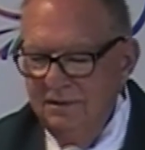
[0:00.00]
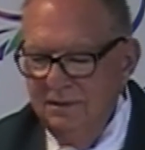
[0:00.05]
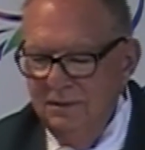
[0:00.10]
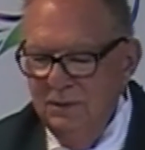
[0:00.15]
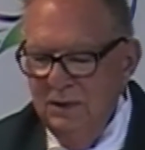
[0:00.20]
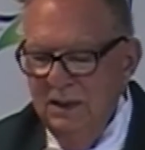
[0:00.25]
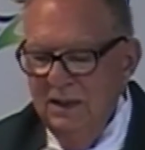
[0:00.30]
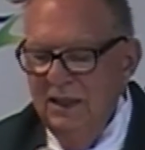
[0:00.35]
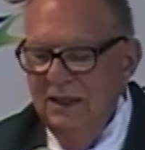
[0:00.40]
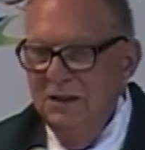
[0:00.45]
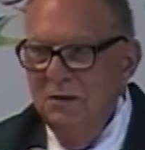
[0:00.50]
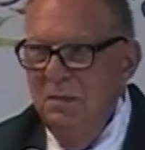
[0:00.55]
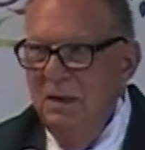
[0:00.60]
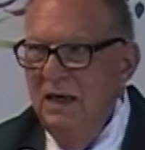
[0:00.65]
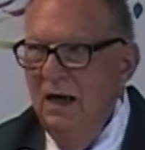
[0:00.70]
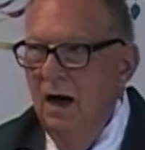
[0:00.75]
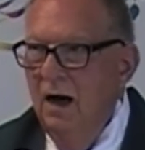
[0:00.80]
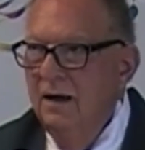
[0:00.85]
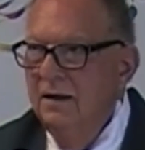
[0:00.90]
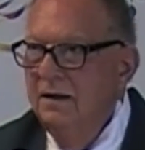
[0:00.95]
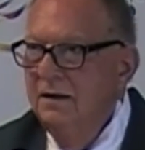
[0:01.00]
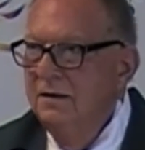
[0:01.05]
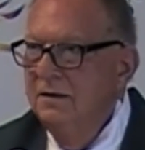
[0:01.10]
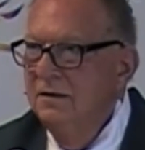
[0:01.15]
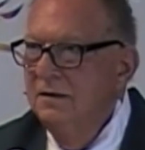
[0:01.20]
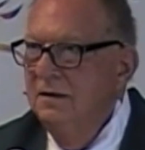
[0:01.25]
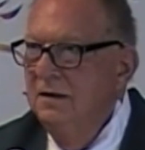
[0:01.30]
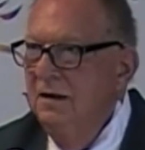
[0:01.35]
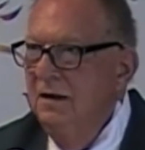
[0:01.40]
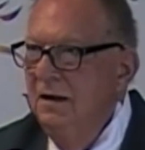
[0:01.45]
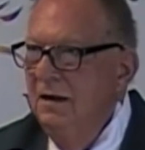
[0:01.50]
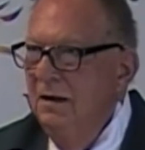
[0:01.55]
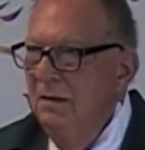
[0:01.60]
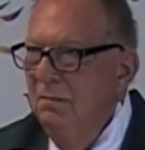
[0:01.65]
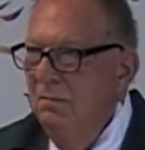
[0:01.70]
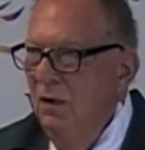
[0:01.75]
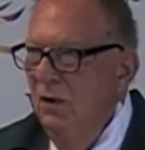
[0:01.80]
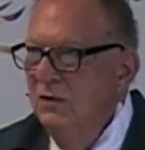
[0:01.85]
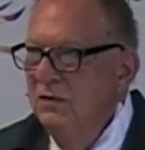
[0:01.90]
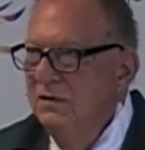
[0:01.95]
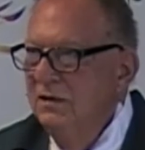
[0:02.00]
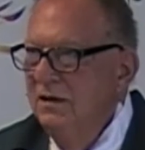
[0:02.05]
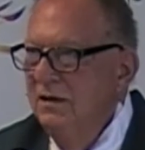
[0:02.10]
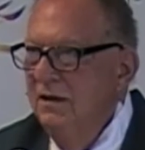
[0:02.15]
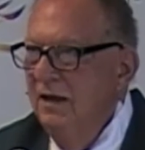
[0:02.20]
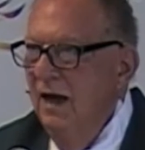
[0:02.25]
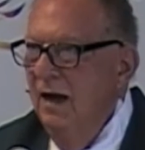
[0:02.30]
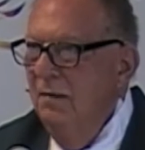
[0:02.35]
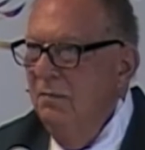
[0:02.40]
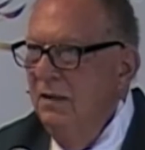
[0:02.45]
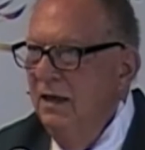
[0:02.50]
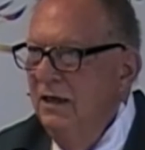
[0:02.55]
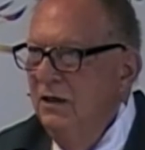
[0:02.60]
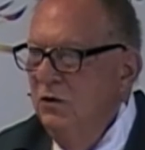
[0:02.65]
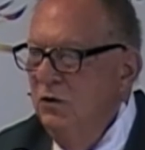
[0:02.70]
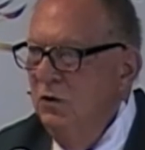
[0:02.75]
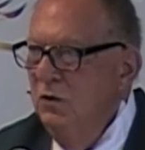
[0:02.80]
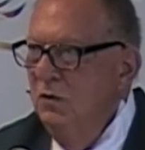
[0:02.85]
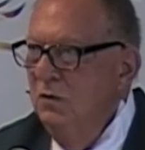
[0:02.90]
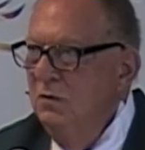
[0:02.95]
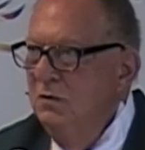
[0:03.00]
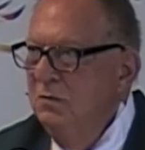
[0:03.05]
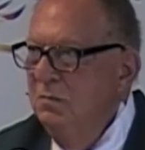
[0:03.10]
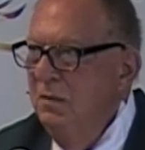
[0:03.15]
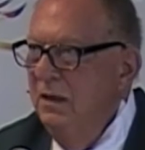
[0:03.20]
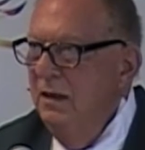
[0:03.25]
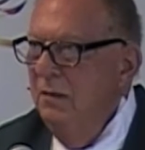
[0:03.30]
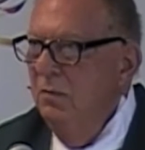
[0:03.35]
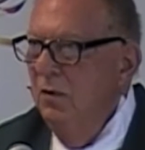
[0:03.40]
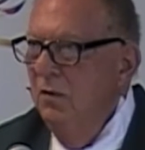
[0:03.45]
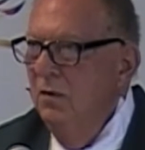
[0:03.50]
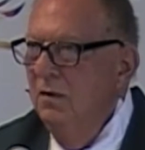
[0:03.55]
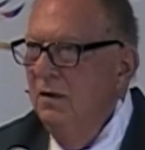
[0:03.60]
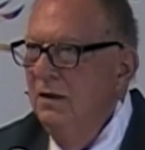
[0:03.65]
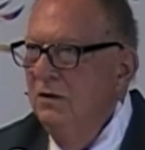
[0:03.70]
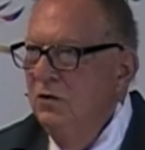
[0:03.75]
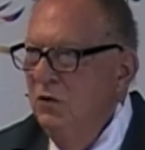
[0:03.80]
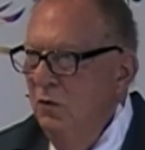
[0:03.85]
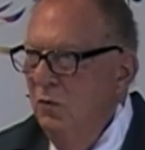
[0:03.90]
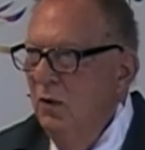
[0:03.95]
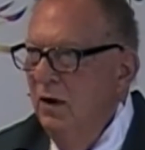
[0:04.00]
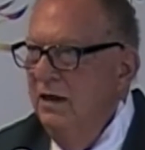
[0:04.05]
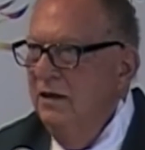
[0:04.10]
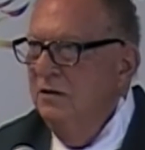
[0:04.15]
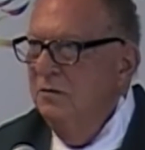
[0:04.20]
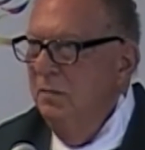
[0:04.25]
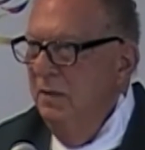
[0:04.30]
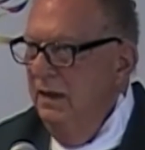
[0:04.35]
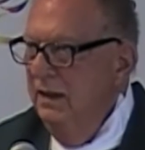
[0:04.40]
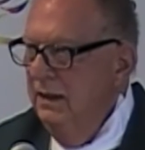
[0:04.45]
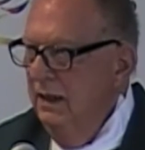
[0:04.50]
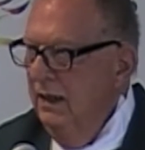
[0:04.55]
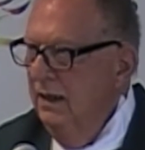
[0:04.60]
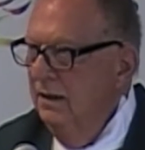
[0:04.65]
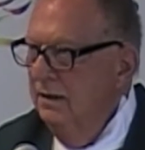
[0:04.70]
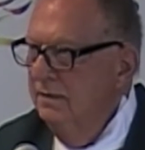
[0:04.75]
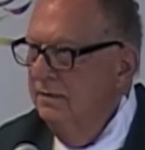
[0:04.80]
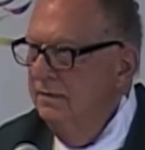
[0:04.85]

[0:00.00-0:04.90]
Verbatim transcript: well, let's be honest, most of the time they use people to raise money.